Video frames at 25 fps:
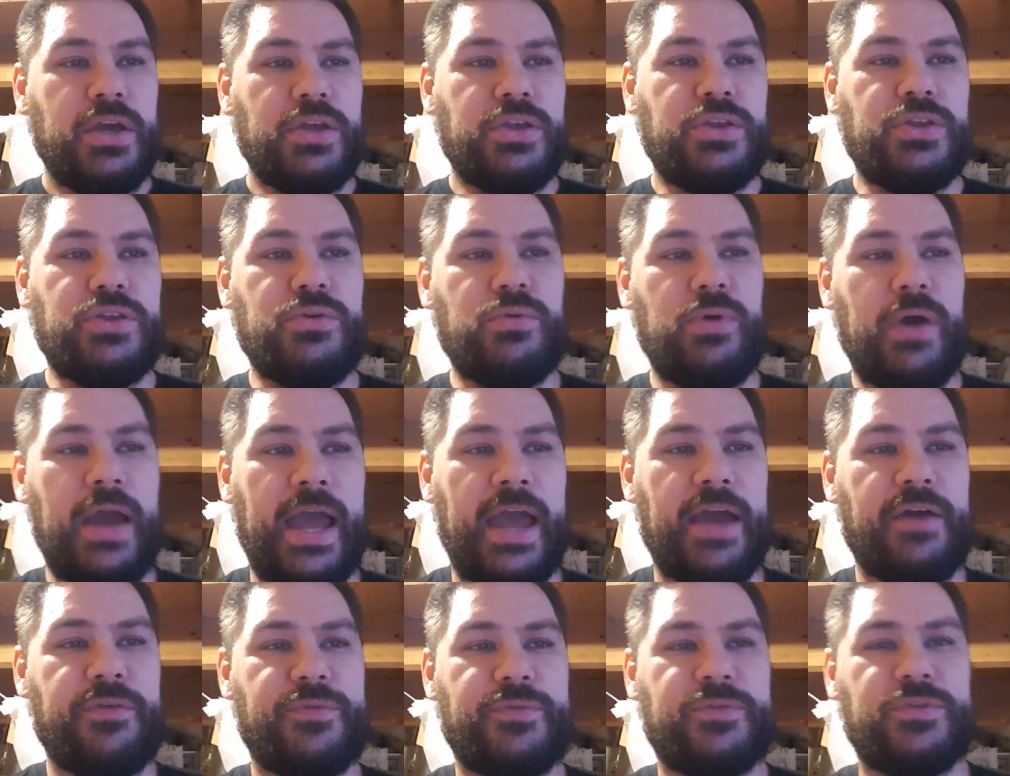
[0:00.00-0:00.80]
You
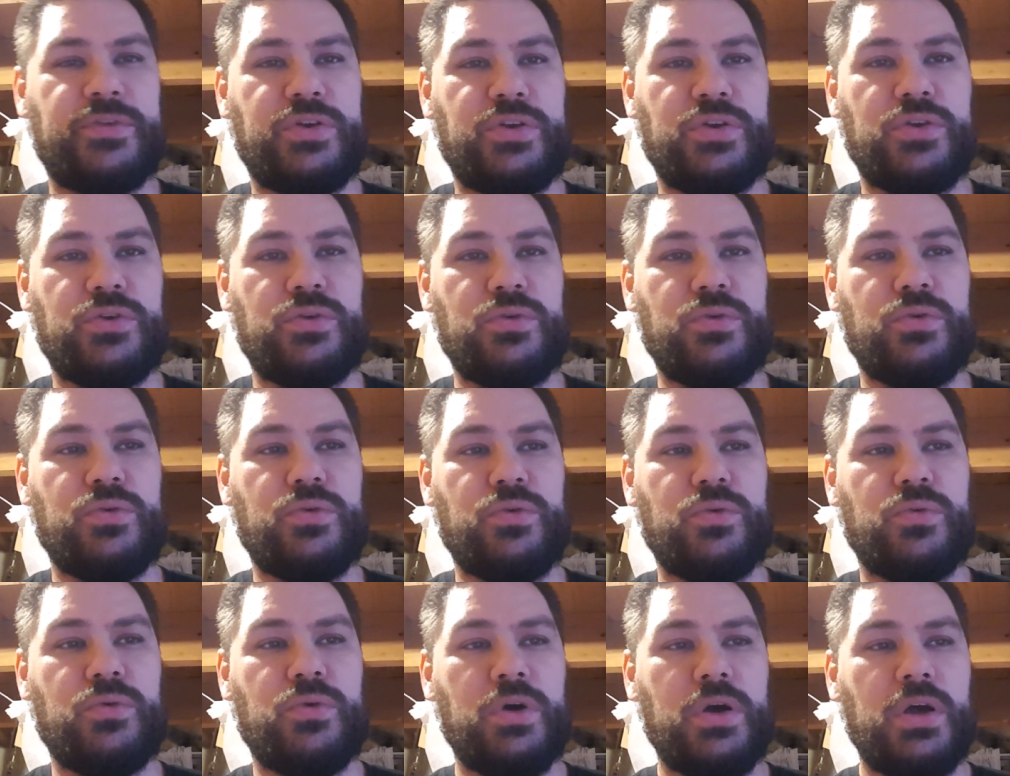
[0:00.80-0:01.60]
have
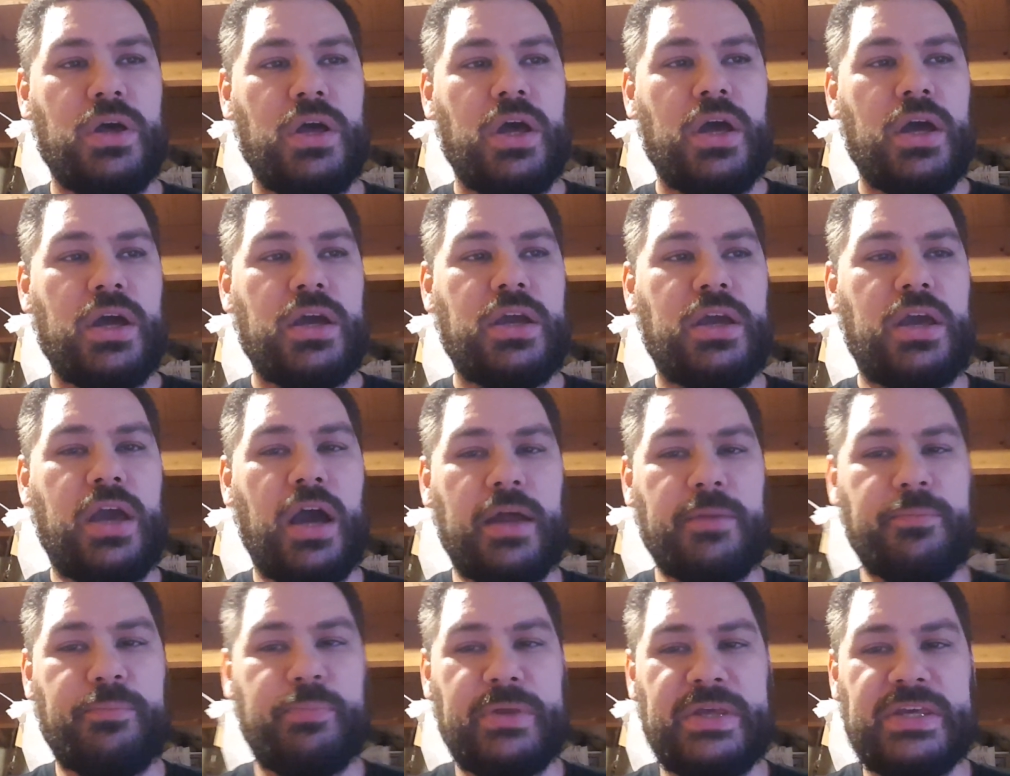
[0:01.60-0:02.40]
to
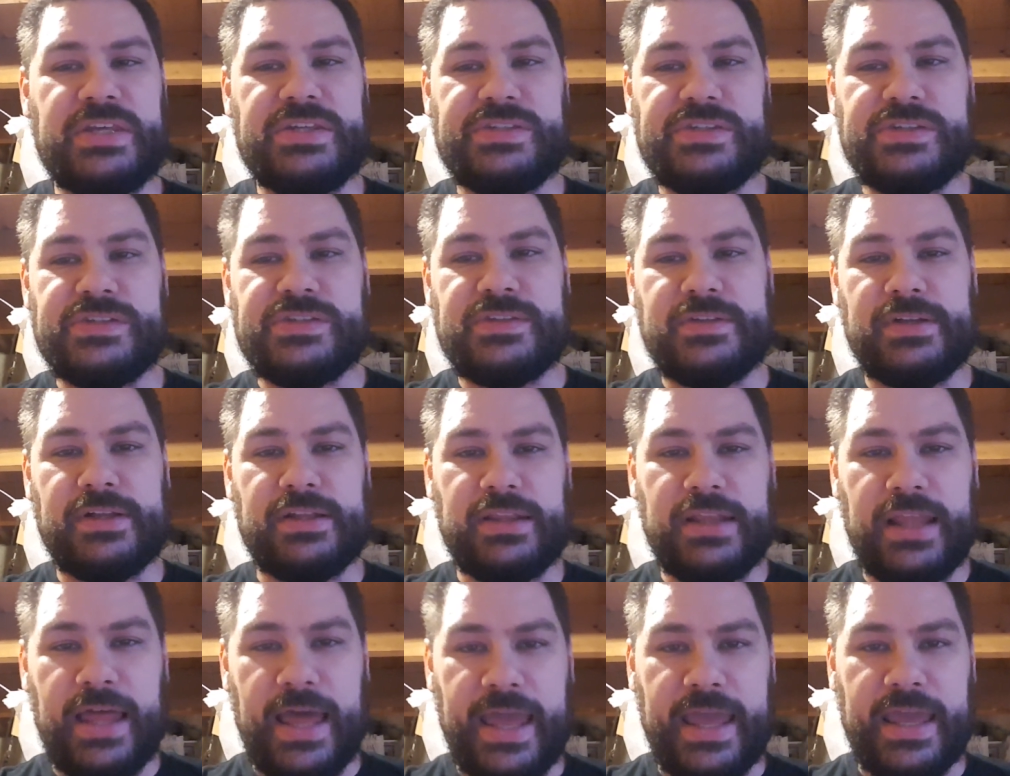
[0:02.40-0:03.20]
cut pieces to
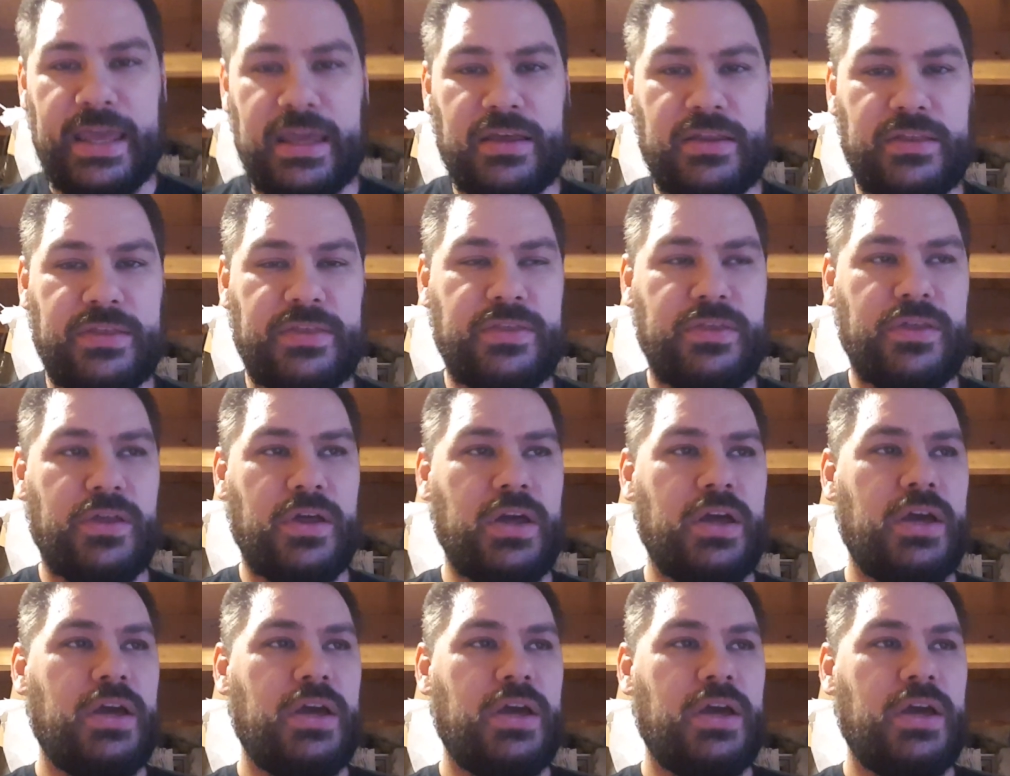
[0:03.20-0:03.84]
length.